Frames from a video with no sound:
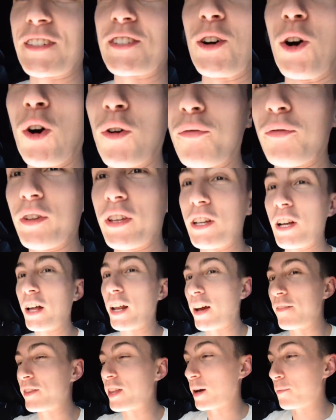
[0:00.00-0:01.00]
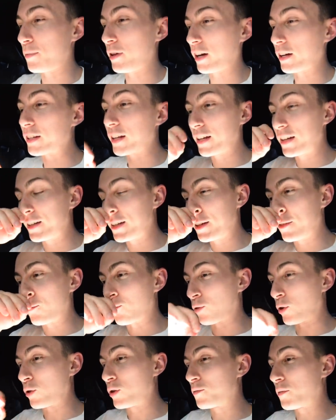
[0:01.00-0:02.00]
So hopefully not having that plugged in didn't
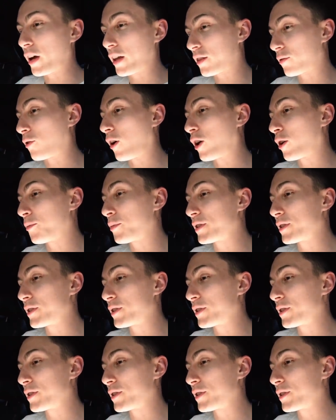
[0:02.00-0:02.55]
ruin my throttle